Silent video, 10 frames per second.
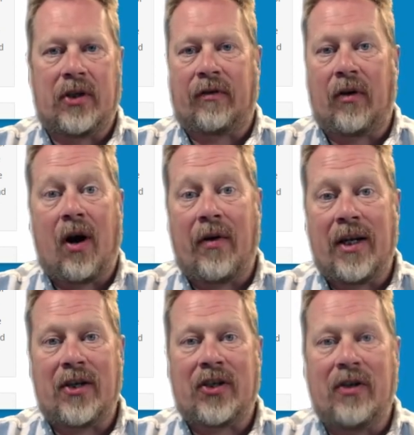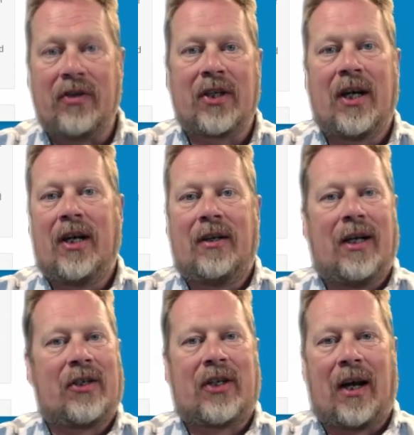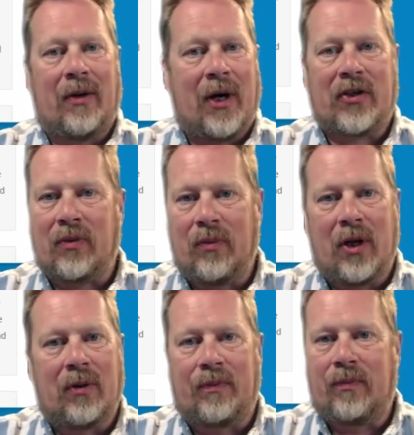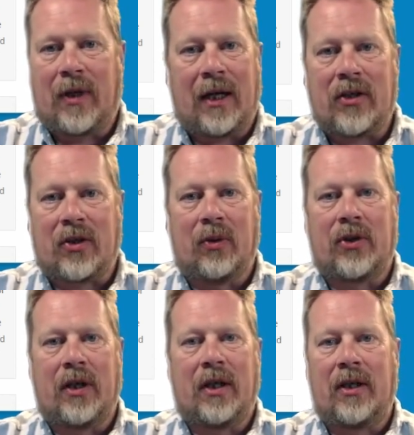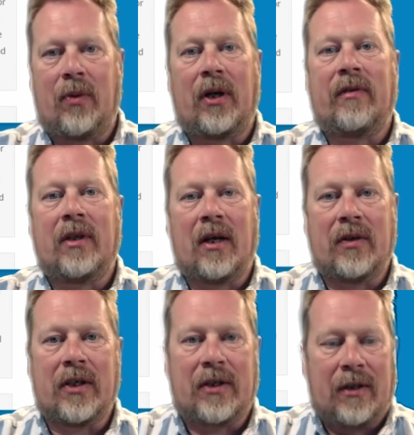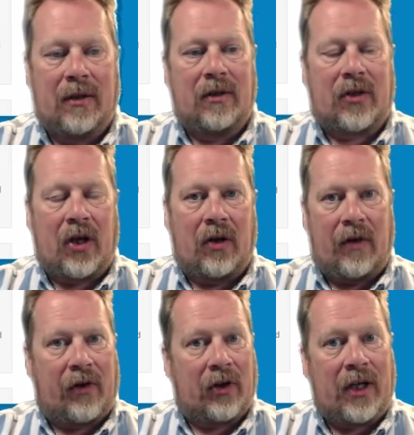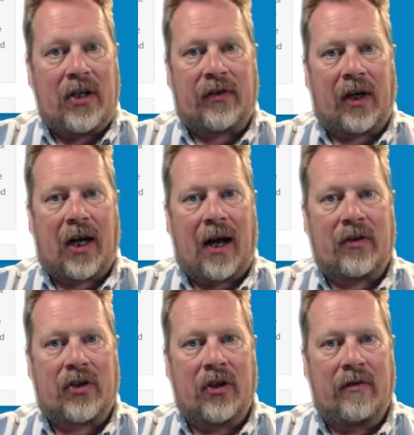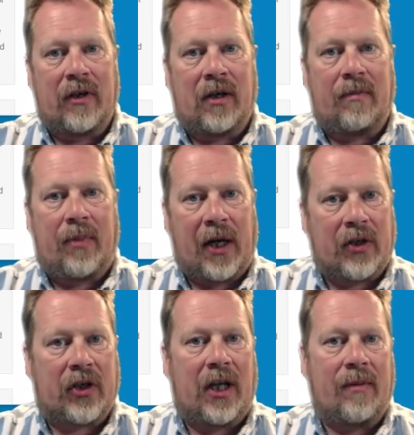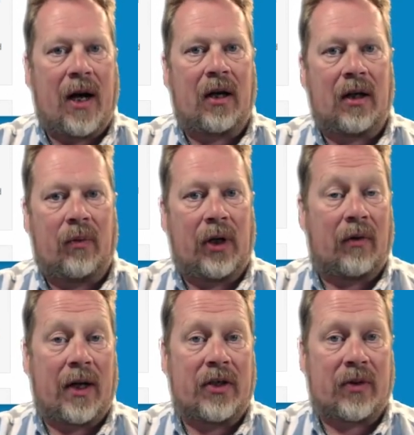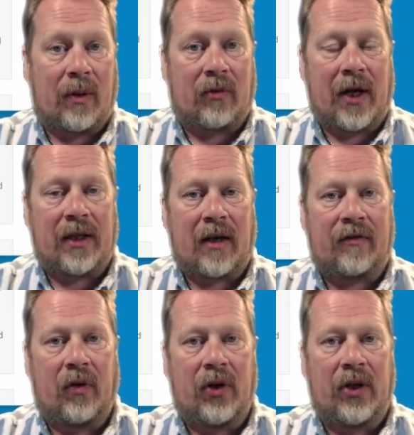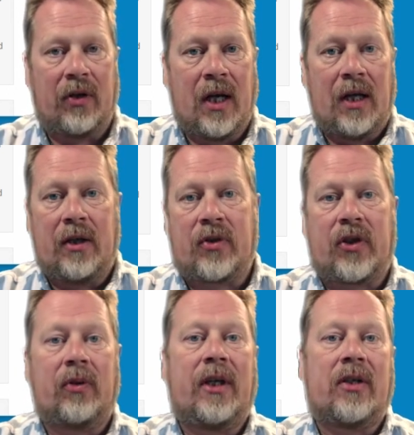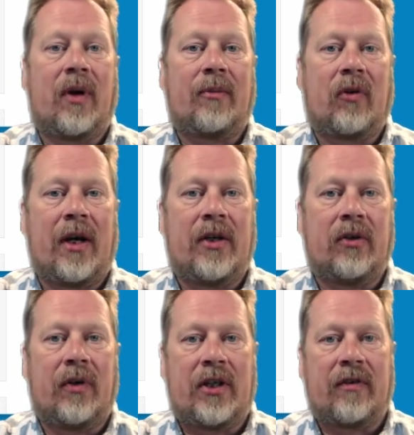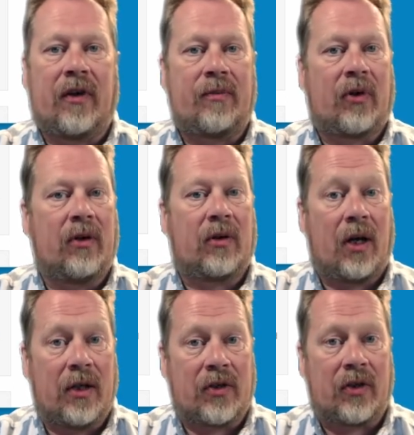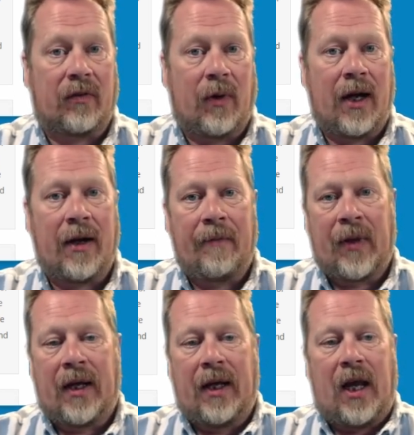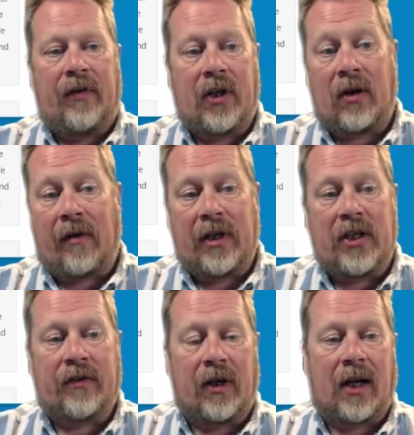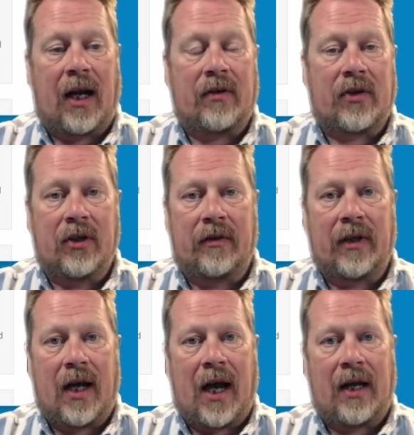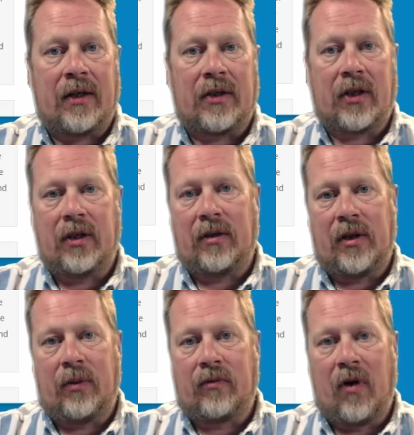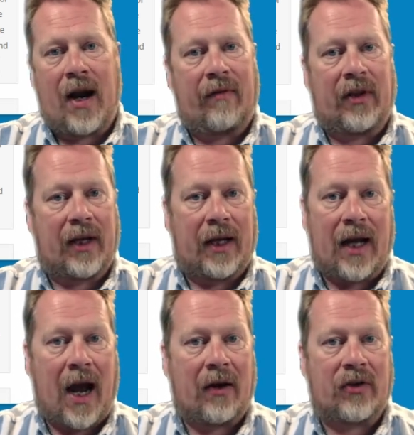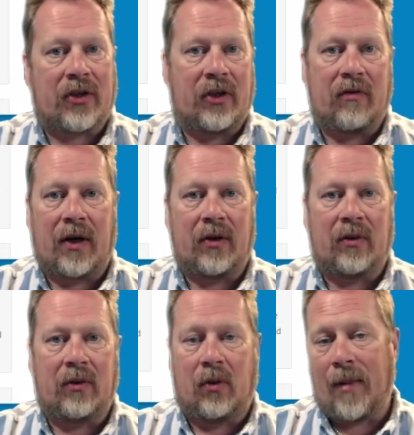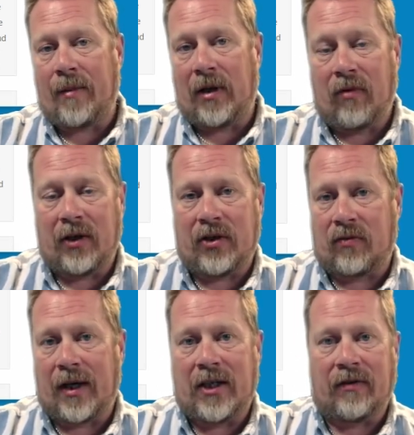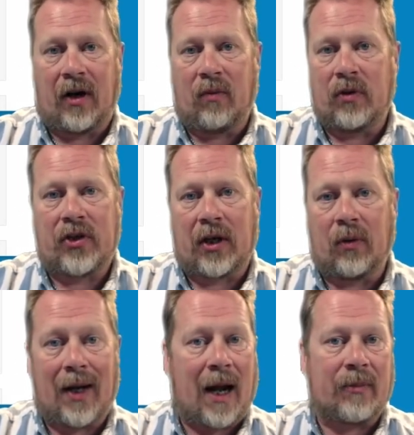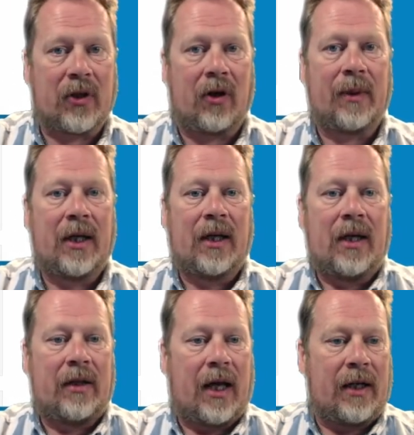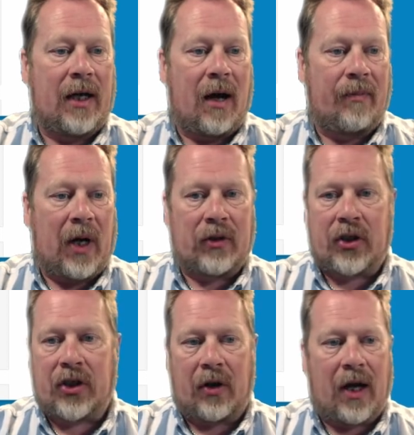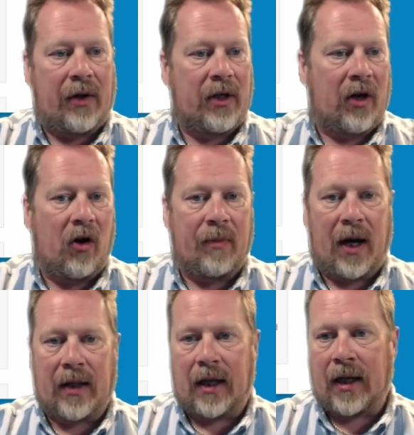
If there are any issues, that's down to us and we'll get it sorted and you won't even notice. So if you've got an Easify cloud server, ping us an email and we'll arrange to upgrade that for you. You'll still need to upgrade your Easify Pro client software. If you don't have an Easify cloud server and you run everything in-house and you run it, or maybe you just run Easify on a single laptop, then I'll just show you how you go about that.